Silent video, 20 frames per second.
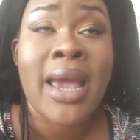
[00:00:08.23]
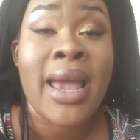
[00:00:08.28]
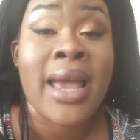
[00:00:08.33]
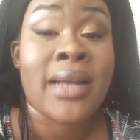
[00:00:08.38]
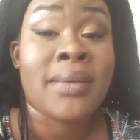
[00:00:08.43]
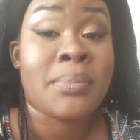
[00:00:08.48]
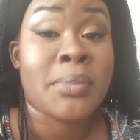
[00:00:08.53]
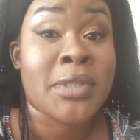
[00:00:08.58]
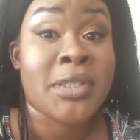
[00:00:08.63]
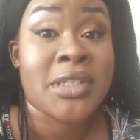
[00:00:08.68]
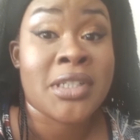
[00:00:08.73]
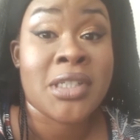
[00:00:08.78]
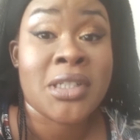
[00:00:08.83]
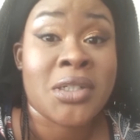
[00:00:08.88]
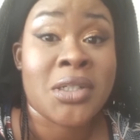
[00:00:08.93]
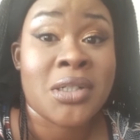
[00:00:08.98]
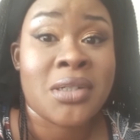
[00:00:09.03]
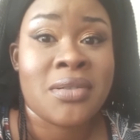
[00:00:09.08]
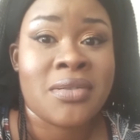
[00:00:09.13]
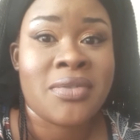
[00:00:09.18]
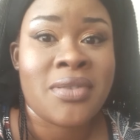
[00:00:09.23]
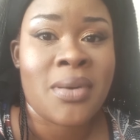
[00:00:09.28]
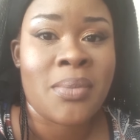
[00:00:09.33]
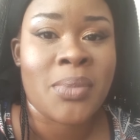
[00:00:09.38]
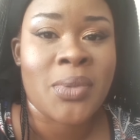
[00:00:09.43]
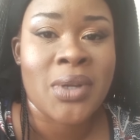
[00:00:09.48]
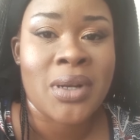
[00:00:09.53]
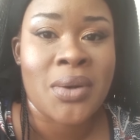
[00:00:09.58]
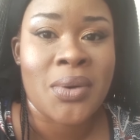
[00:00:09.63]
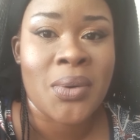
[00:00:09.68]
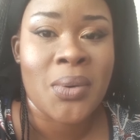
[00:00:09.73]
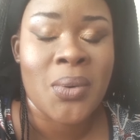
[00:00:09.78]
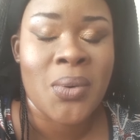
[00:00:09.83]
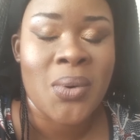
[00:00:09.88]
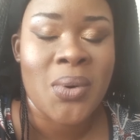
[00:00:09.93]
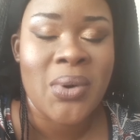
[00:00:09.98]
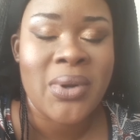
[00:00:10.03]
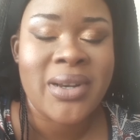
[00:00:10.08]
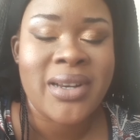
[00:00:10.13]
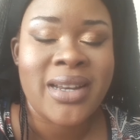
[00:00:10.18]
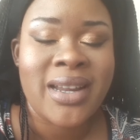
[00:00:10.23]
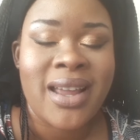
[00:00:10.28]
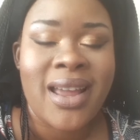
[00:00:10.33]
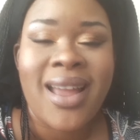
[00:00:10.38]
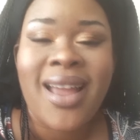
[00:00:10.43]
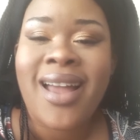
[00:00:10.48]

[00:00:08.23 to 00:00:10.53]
admonition from the Lord.